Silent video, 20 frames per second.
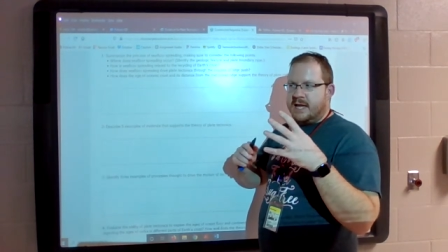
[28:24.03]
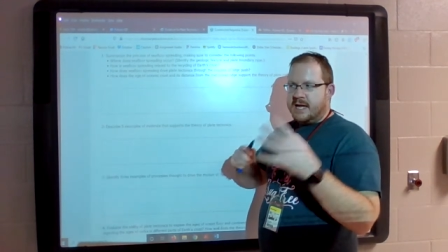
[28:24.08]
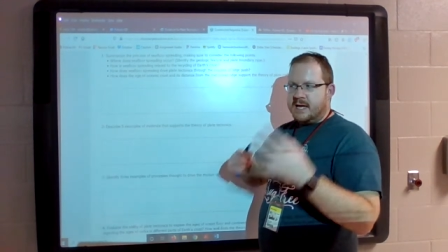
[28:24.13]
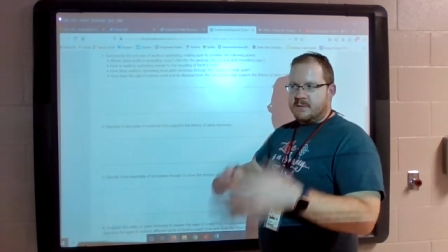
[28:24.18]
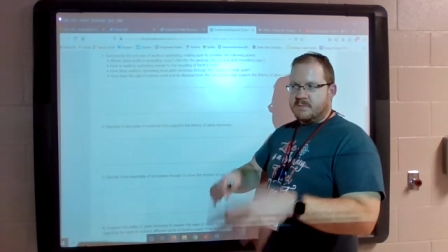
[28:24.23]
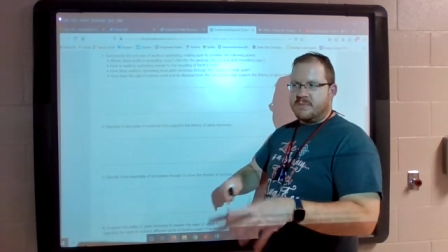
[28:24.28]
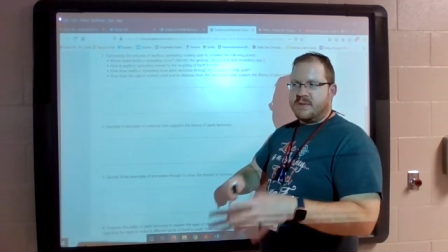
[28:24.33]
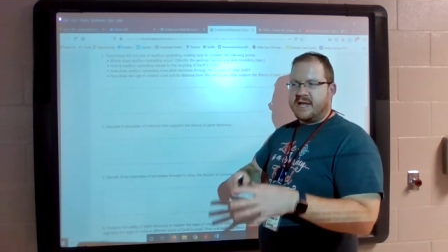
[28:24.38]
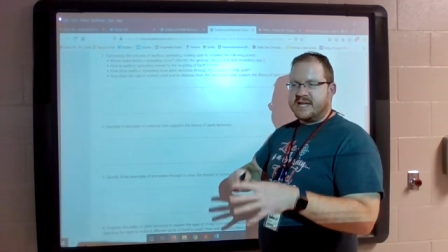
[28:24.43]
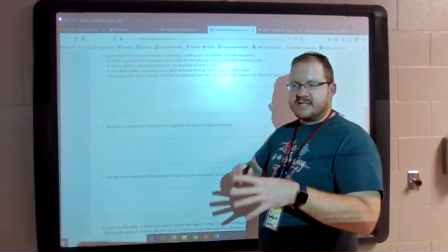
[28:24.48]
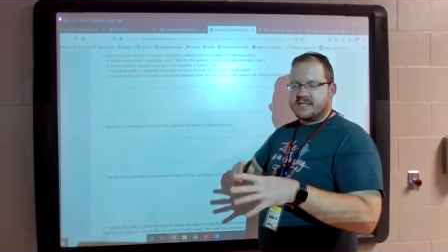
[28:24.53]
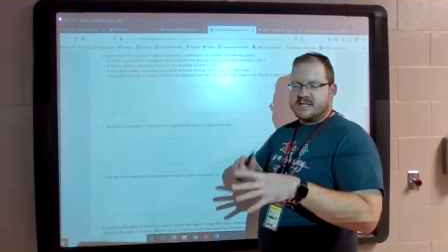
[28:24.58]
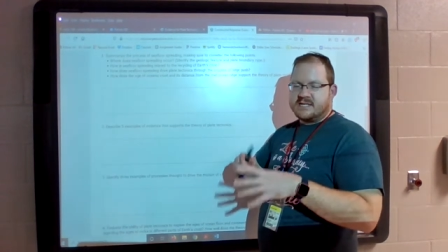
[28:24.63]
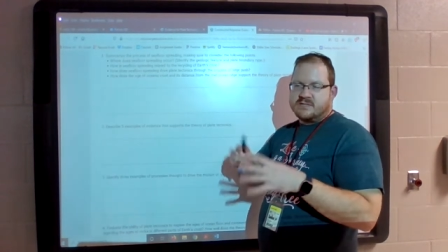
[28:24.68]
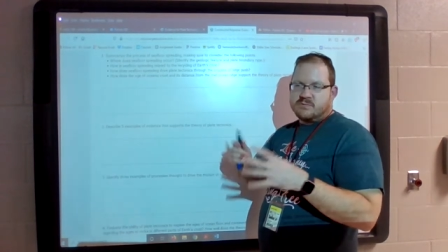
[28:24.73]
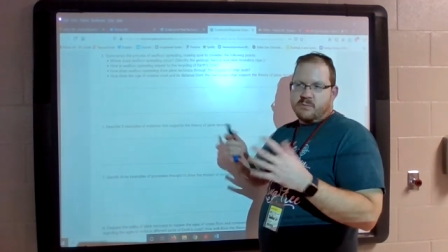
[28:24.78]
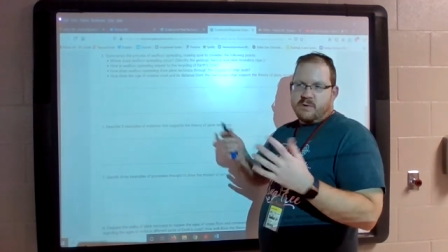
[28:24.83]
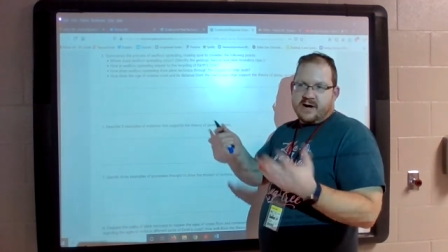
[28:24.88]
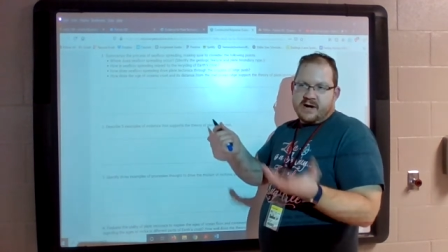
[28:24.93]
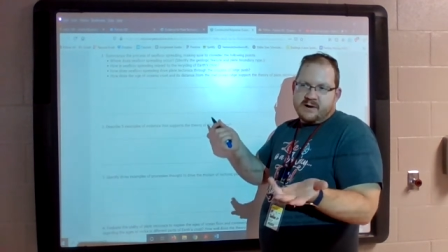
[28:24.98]
in
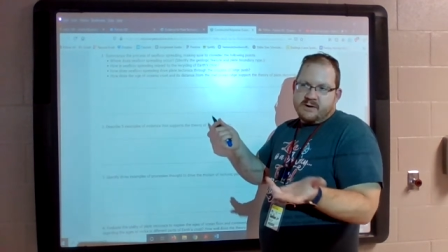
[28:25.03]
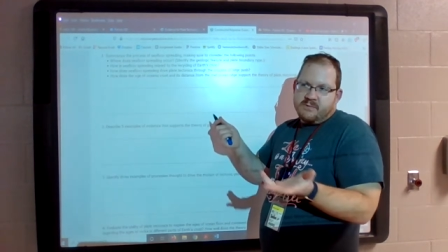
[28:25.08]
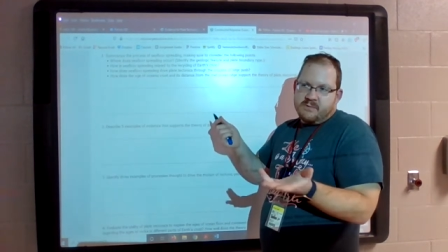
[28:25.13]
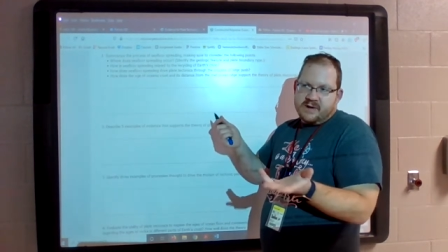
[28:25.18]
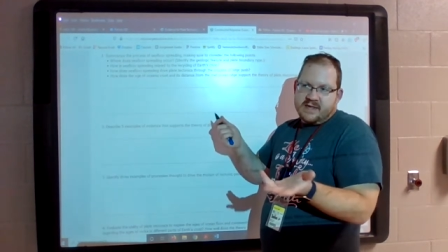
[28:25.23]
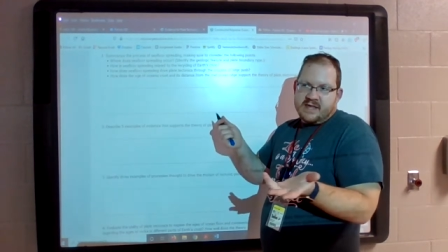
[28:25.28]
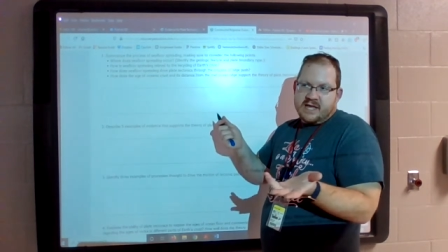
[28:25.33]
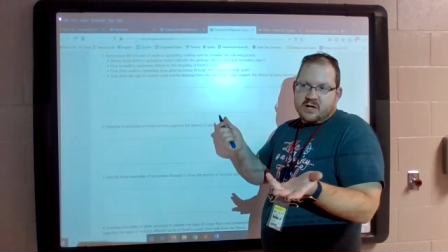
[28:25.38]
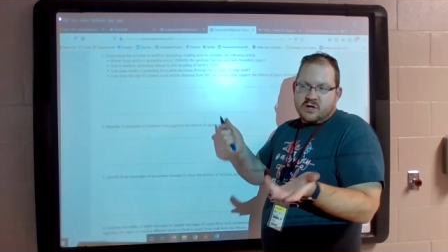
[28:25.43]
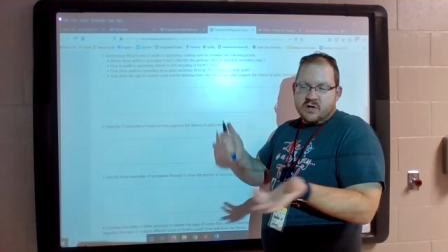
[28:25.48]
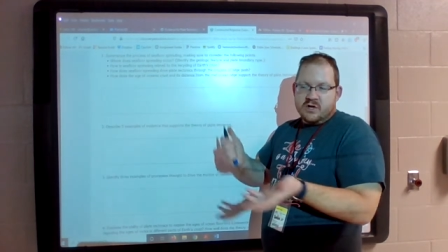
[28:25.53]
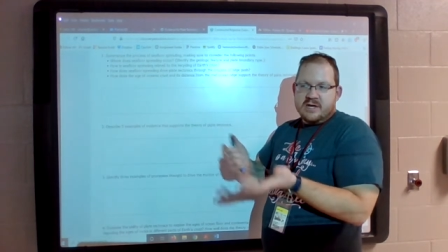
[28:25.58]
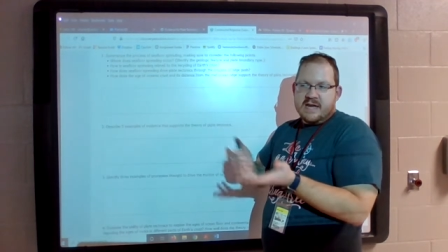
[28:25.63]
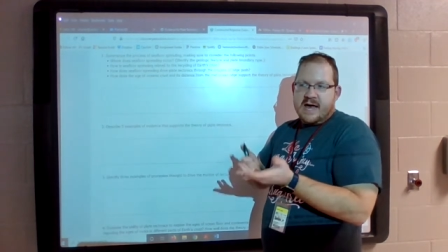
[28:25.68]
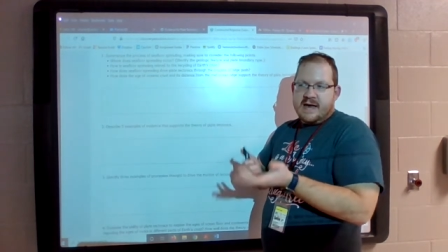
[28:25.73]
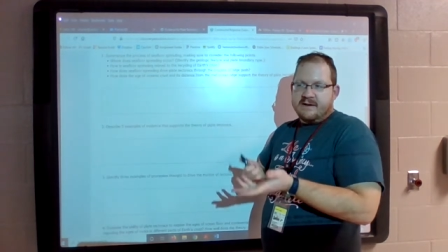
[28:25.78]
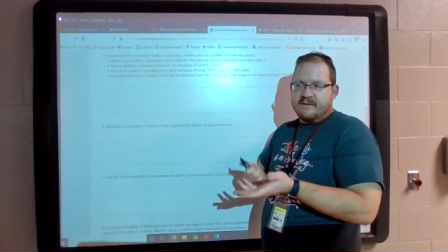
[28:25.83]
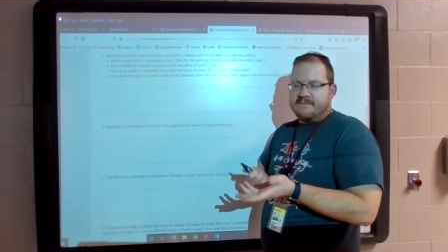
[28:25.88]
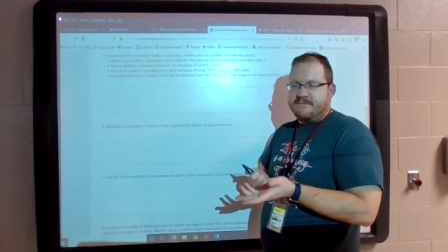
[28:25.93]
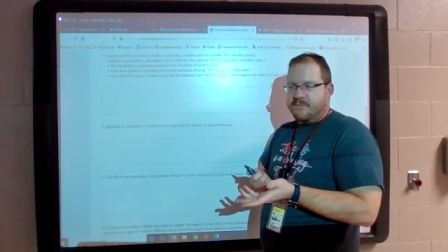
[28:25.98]
places where where they could
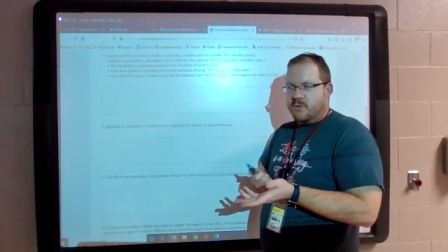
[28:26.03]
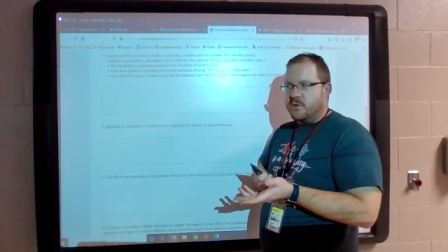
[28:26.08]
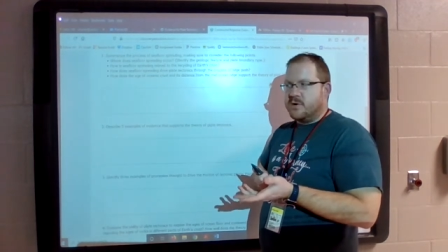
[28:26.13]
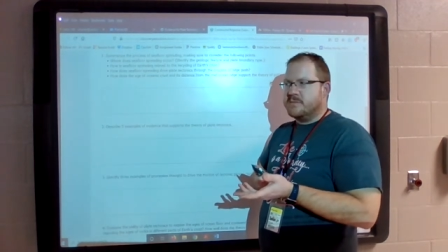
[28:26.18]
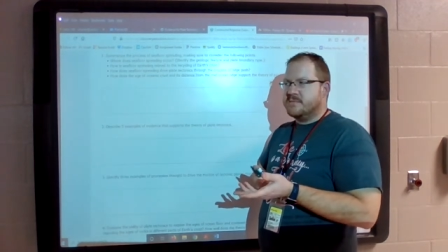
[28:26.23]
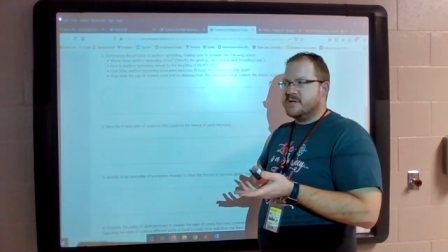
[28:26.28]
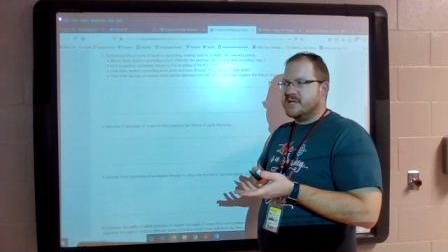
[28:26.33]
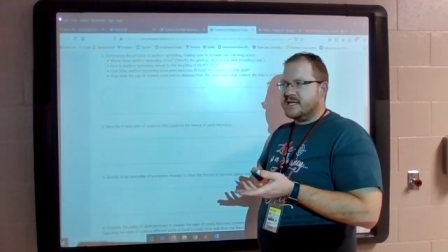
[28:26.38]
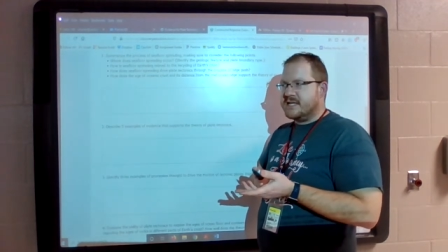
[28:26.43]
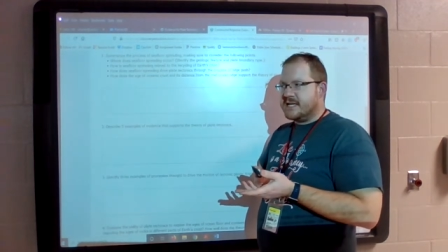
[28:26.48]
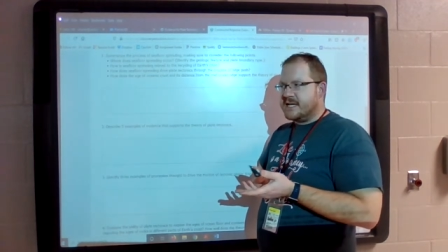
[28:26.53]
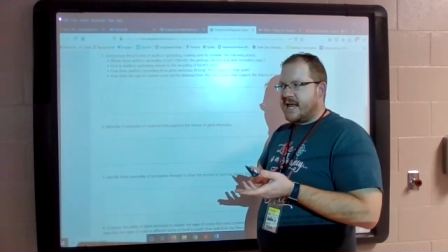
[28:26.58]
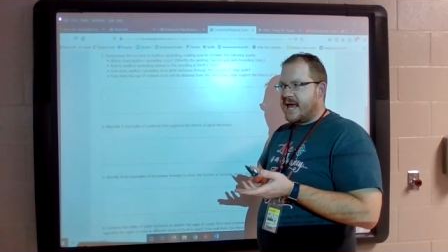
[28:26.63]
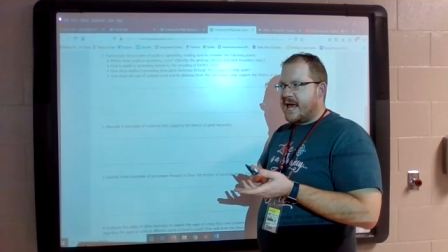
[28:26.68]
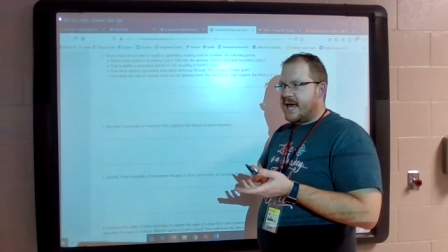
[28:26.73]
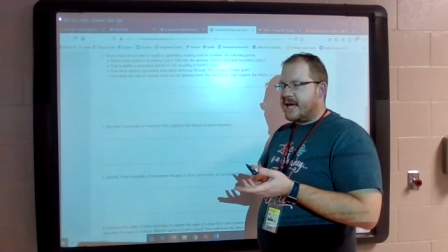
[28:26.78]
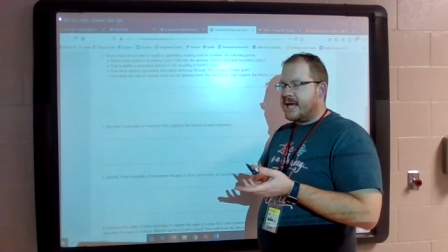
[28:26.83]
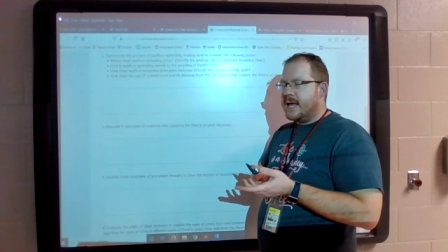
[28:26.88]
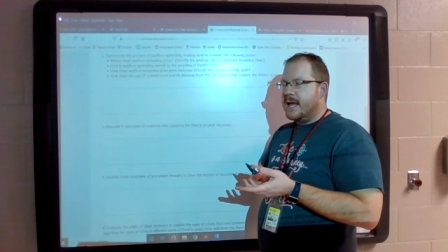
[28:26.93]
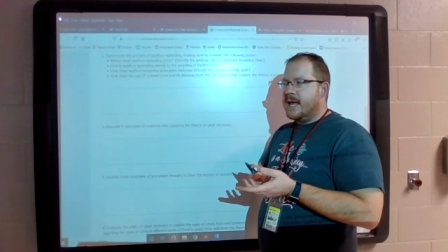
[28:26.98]
not have formed
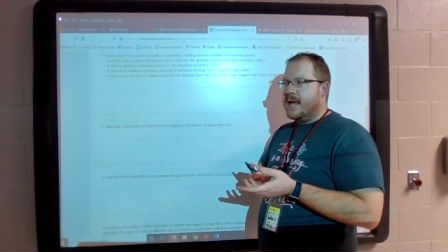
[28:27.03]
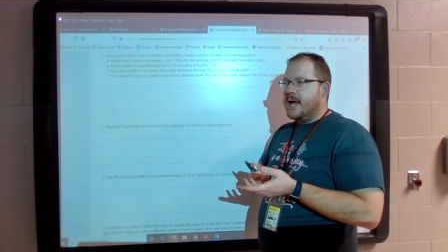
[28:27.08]
today,